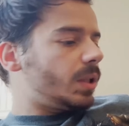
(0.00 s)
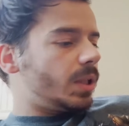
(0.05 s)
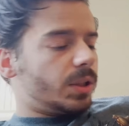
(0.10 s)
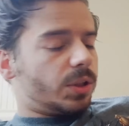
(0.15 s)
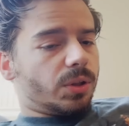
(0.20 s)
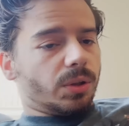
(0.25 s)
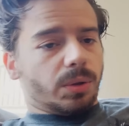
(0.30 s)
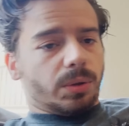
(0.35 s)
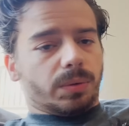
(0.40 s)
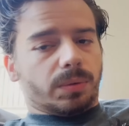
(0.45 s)

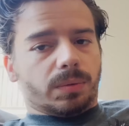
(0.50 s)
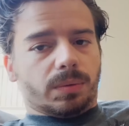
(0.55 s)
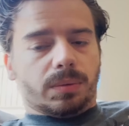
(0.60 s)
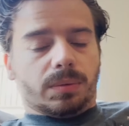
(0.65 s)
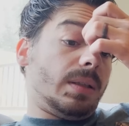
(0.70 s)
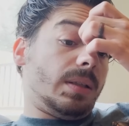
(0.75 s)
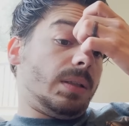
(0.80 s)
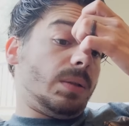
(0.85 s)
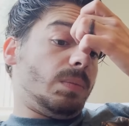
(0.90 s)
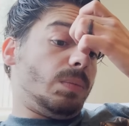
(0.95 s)
So
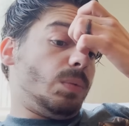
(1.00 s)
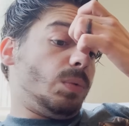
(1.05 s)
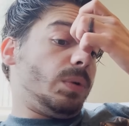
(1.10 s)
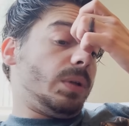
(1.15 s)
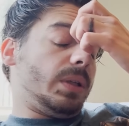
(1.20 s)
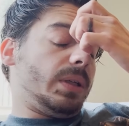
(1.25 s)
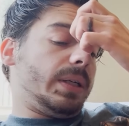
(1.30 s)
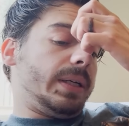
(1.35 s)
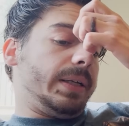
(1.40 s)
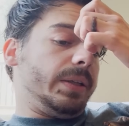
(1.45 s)
the more
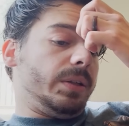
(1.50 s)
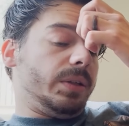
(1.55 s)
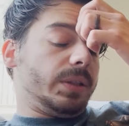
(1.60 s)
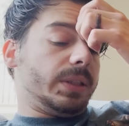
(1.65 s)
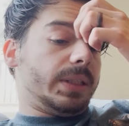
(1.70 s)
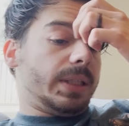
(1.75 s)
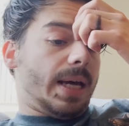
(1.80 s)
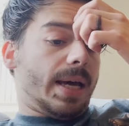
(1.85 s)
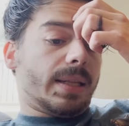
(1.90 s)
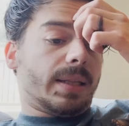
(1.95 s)
that I
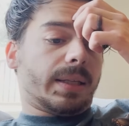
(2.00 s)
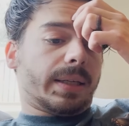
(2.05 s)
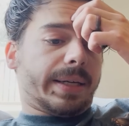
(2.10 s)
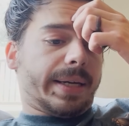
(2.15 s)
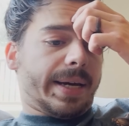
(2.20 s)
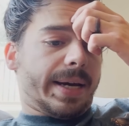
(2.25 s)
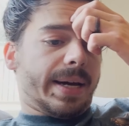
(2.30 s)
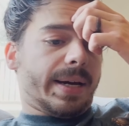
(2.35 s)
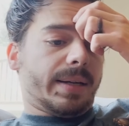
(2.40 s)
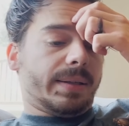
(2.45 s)
looked at the
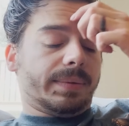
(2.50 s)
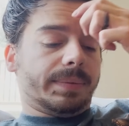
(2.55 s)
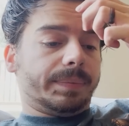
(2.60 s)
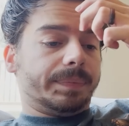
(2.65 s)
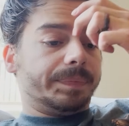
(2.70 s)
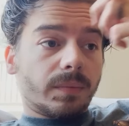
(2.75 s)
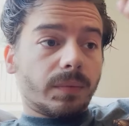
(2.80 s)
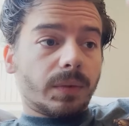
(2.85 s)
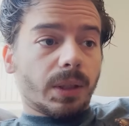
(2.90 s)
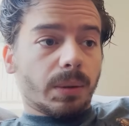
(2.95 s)
cat,
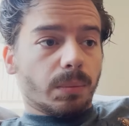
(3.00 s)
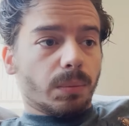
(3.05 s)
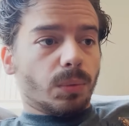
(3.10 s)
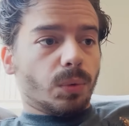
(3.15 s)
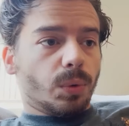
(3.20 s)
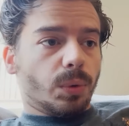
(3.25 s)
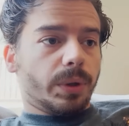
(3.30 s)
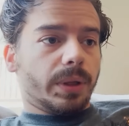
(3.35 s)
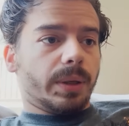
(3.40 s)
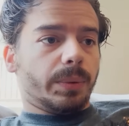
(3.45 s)
the
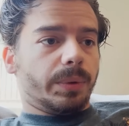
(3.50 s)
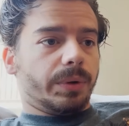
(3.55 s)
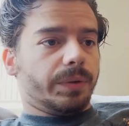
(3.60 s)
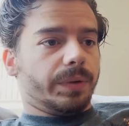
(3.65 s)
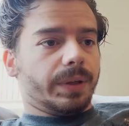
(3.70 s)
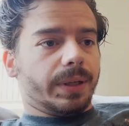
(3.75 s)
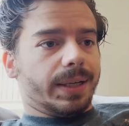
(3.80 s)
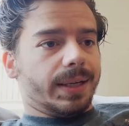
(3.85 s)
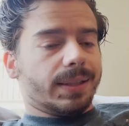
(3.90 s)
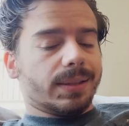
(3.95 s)
more that we
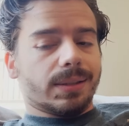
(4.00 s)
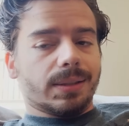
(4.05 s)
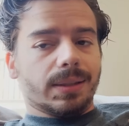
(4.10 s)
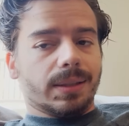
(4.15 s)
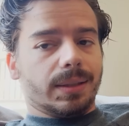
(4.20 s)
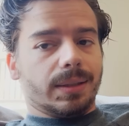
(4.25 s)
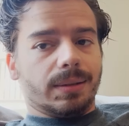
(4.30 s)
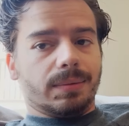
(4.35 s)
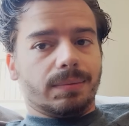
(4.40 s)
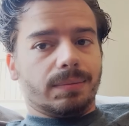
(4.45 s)
realized
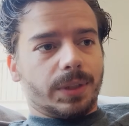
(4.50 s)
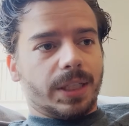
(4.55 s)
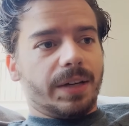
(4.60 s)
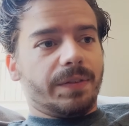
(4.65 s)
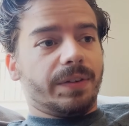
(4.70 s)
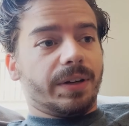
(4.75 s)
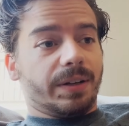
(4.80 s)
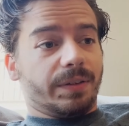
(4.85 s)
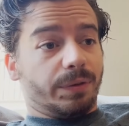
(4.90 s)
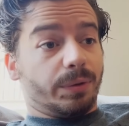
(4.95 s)
that
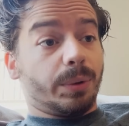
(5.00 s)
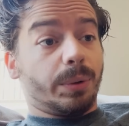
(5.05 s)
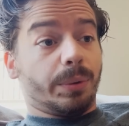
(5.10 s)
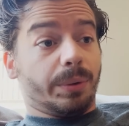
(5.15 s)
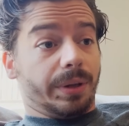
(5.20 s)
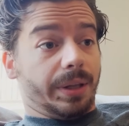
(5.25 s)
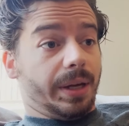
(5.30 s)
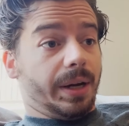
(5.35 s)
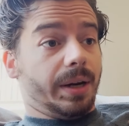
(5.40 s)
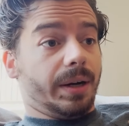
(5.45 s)
even if we
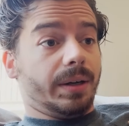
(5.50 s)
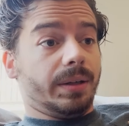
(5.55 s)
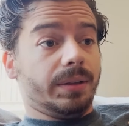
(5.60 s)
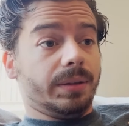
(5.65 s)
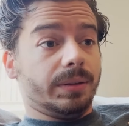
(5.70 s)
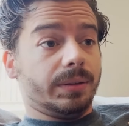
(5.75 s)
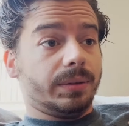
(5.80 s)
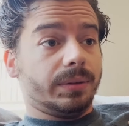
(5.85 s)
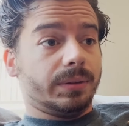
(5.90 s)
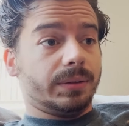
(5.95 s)
were there,
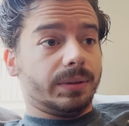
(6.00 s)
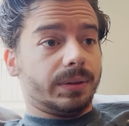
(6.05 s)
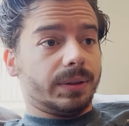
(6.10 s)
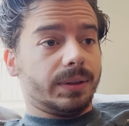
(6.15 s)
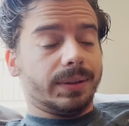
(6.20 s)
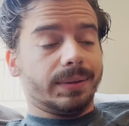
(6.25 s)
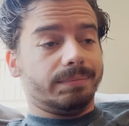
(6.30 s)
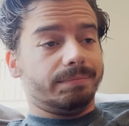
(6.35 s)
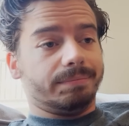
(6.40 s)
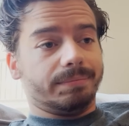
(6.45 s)

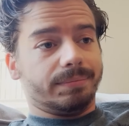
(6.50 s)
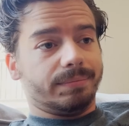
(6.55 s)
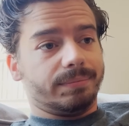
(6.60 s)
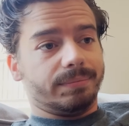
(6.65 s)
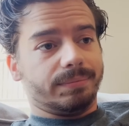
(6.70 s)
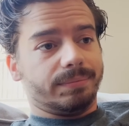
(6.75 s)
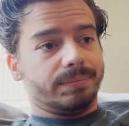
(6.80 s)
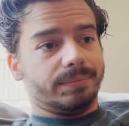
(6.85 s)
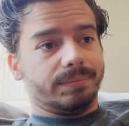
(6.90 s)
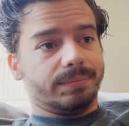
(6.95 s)
it
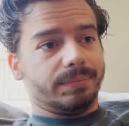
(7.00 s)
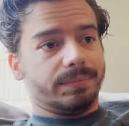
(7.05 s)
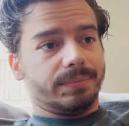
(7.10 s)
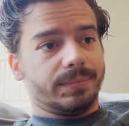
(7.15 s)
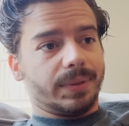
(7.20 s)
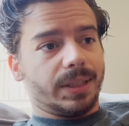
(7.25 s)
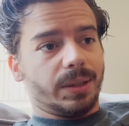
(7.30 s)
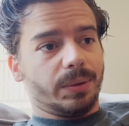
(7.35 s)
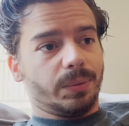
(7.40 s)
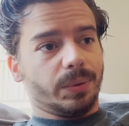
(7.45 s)
wasn't gonna
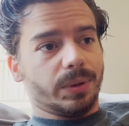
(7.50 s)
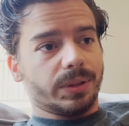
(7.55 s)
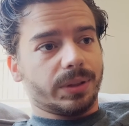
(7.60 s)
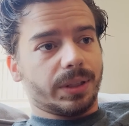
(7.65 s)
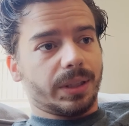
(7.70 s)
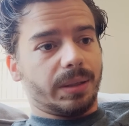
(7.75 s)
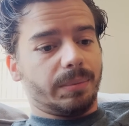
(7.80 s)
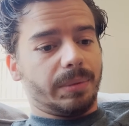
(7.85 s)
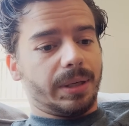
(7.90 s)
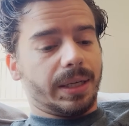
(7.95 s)
make it. Wasn't
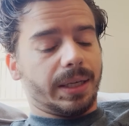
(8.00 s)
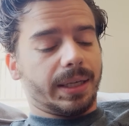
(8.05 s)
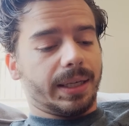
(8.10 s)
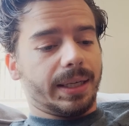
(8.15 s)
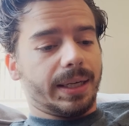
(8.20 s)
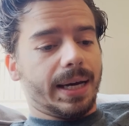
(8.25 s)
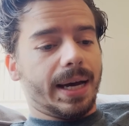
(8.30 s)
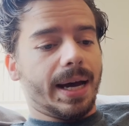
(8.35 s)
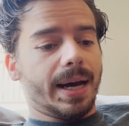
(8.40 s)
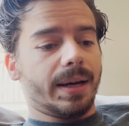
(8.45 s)
gonna make it.
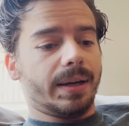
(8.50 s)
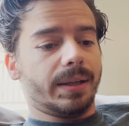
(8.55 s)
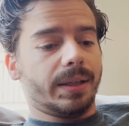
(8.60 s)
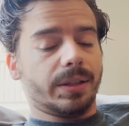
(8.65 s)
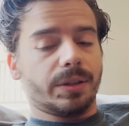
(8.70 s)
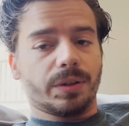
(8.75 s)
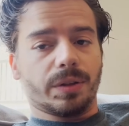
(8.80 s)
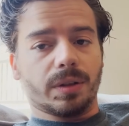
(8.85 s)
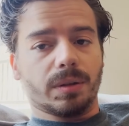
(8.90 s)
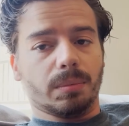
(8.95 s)
it had
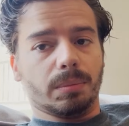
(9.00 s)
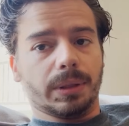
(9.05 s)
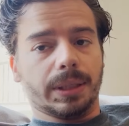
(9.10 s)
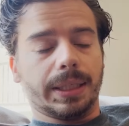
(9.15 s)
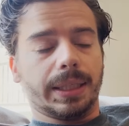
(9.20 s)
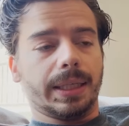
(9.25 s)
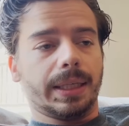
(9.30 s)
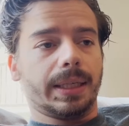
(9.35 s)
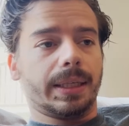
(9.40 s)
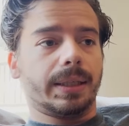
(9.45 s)
internal
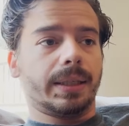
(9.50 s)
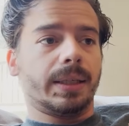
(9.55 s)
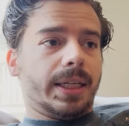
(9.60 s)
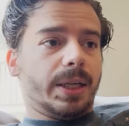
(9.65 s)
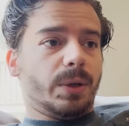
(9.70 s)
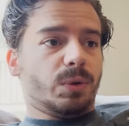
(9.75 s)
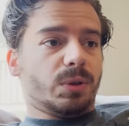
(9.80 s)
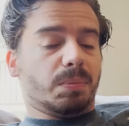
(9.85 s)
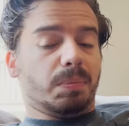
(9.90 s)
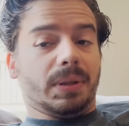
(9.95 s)
bleeding.
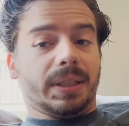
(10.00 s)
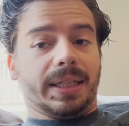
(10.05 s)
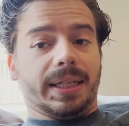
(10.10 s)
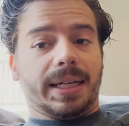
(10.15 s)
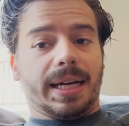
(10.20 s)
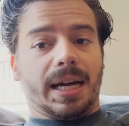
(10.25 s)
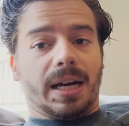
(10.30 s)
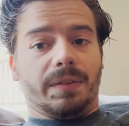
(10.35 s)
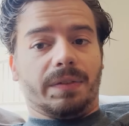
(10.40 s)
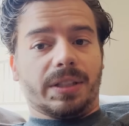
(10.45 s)
It was
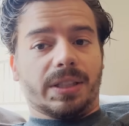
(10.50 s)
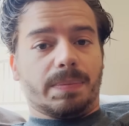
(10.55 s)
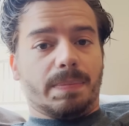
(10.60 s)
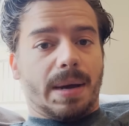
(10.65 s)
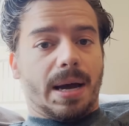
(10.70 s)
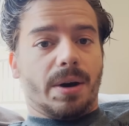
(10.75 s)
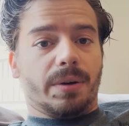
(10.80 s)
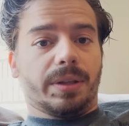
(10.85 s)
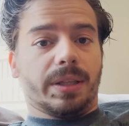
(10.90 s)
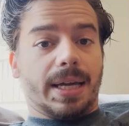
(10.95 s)
bleeding out of its
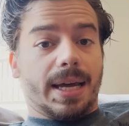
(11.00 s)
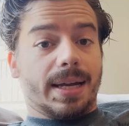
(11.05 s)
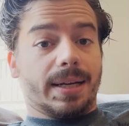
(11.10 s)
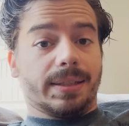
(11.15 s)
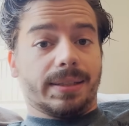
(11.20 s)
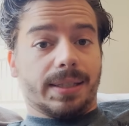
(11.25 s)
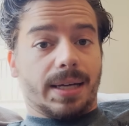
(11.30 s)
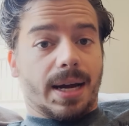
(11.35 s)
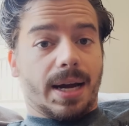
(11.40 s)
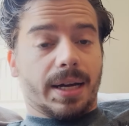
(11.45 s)
mouth and
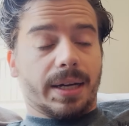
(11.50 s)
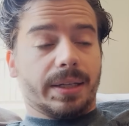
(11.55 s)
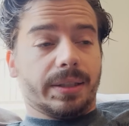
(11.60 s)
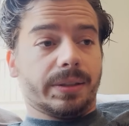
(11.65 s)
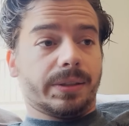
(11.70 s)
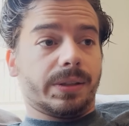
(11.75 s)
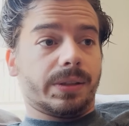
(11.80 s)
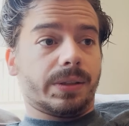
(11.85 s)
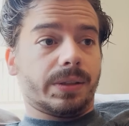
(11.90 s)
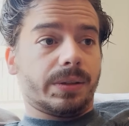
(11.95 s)
its
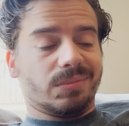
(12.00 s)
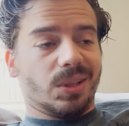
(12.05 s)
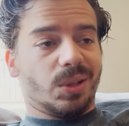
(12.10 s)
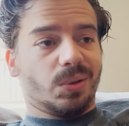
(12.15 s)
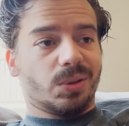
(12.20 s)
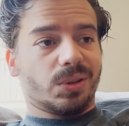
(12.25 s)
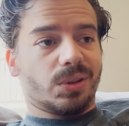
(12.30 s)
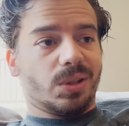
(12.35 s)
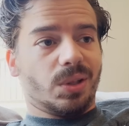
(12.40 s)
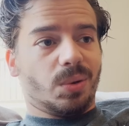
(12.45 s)
eyes. There
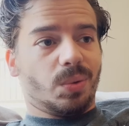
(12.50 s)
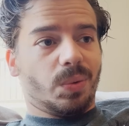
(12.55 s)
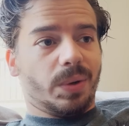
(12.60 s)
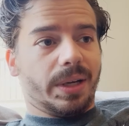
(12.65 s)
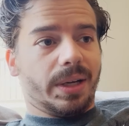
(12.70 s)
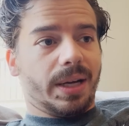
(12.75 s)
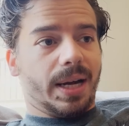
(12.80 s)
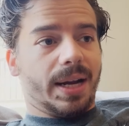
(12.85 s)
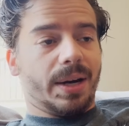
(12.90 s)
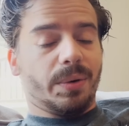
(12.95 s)
was no
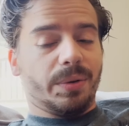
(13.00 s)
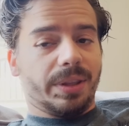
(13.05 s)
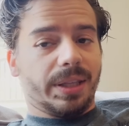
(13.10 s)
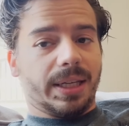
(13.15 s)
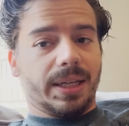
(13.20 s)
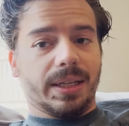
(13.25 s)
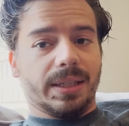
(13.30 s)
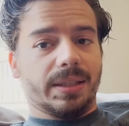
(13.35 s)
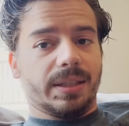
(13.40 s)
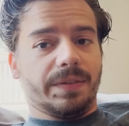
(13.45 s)
way. I don't
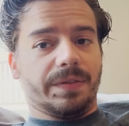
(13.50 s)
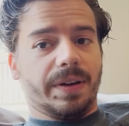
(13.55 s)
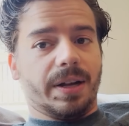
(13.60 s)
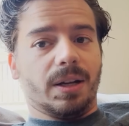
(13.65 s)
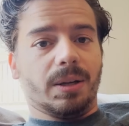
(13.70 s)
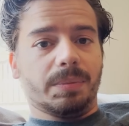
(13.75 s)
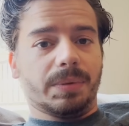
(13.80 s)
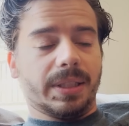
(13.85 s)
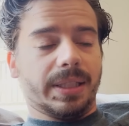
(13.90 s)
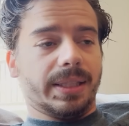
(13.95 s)
think it
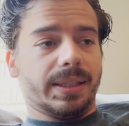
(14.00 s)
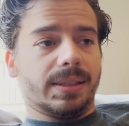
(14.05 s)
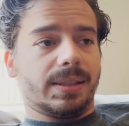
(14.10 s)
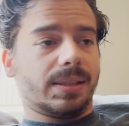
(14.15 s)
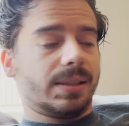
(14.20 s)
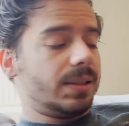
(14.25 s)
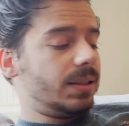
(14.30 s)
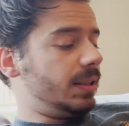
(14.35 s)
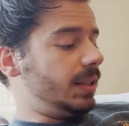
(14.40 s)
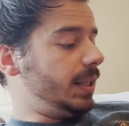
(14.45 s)
developed in
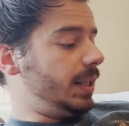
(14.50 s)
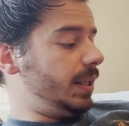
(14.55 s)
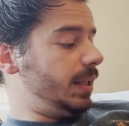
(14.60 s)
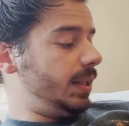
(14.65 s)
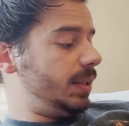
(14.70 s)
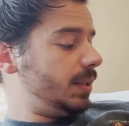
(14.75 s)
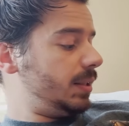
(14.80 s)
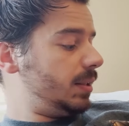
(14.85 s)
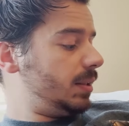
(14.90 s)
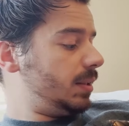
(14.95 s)
its in
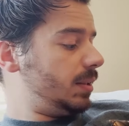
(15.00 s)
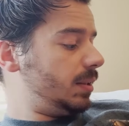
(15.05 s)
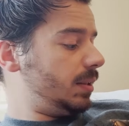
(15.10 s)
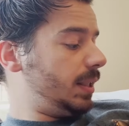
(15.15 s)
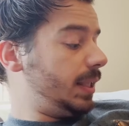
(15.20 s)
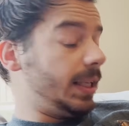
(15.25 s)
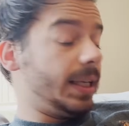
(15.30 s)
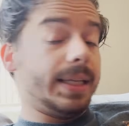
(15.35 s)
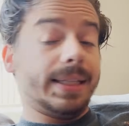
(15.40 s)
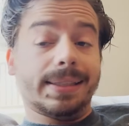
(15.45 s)
its
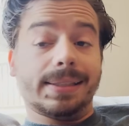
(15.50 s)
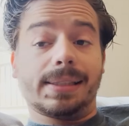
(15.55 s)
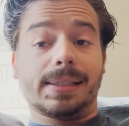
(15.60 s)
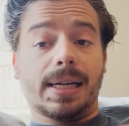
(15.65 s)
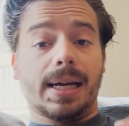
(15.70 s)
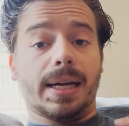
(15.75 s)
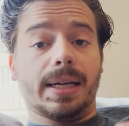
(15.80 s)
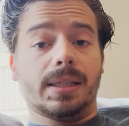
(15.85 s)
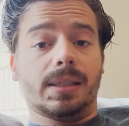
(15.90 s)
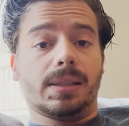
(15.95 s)
in the
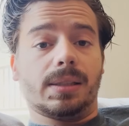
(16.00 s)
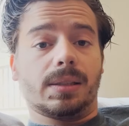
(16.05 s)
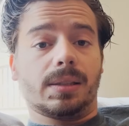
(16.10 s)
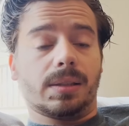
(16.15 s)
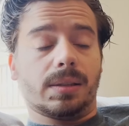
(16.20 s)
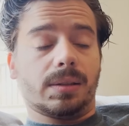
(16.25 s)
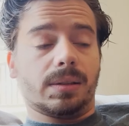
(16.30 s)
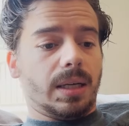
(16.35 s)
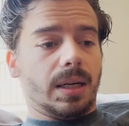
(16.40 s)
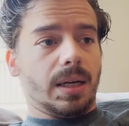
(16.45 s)
insides
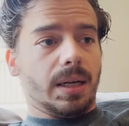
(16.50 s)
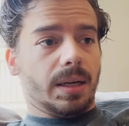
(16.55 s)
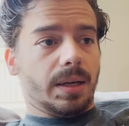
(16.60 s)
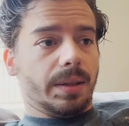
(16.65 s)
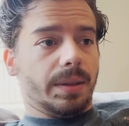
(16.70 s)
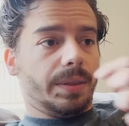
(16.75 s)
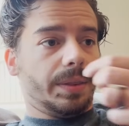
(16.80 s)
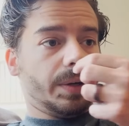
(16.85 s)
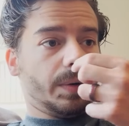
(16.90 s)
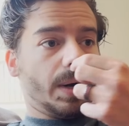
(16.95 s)
uh,
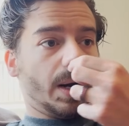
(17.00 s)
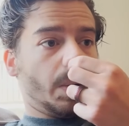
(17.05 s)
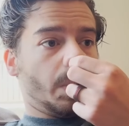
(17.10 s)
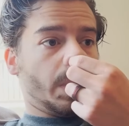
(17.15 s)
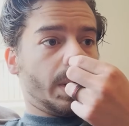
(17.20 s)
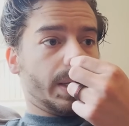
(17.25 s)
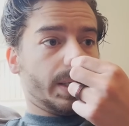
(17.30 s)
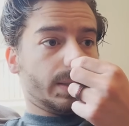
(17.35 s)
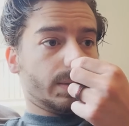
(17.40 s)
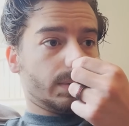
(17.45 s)
the right
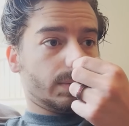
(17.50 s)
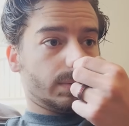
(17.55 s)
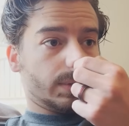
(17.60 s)
way.